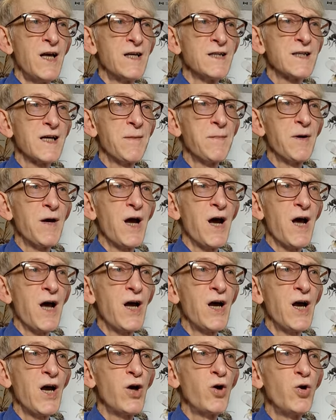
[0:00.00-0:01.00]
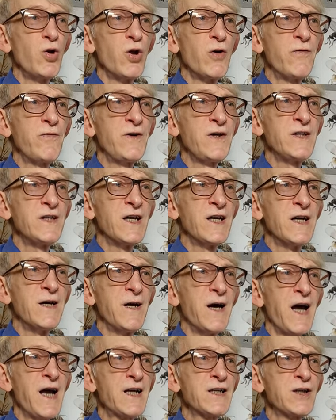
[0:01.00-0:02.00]
Some
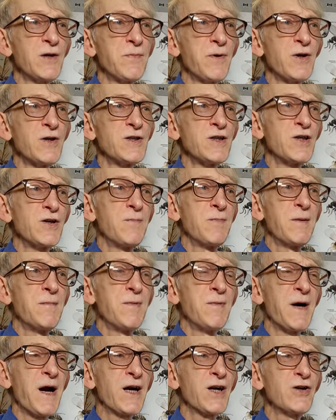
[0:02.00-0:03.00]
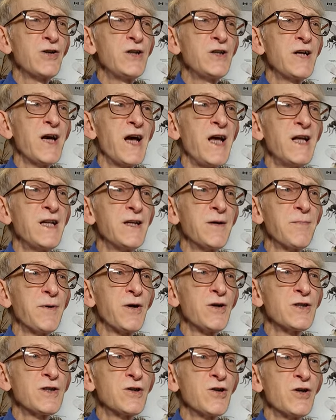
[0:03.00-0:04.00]
Eulophidae, ectoparasitoids, but Braconidae,
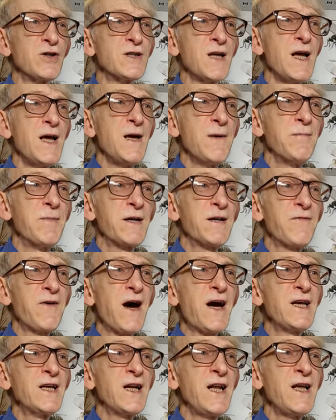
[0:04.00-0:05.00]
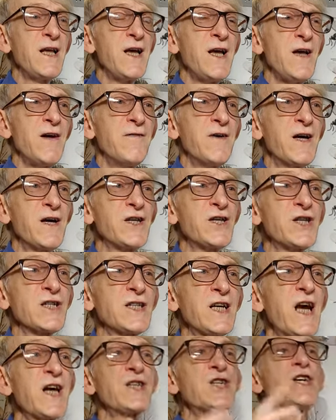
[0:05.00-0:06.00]
endoparasitoids. But finally, they're
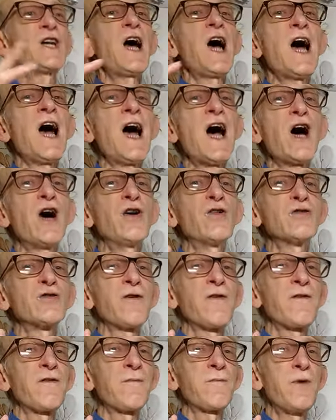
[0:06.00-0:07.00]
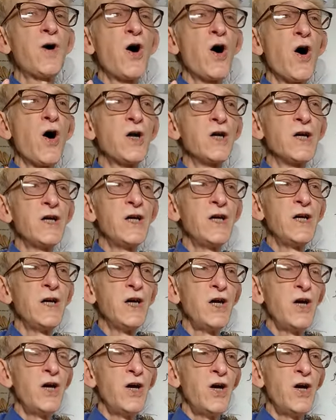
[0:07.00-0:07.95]
just hatching out of the body